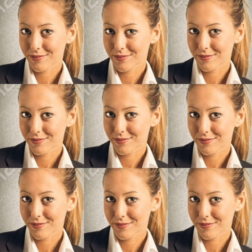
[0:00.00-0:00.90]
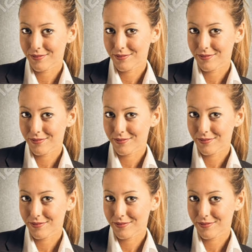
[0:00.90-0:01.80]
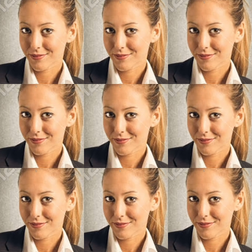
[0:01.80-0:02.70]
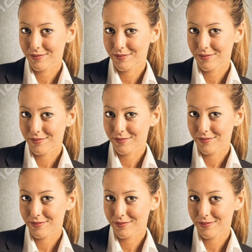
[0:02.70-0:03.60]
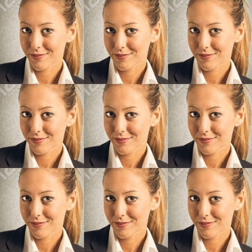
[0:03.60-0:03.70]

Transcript: [no speech]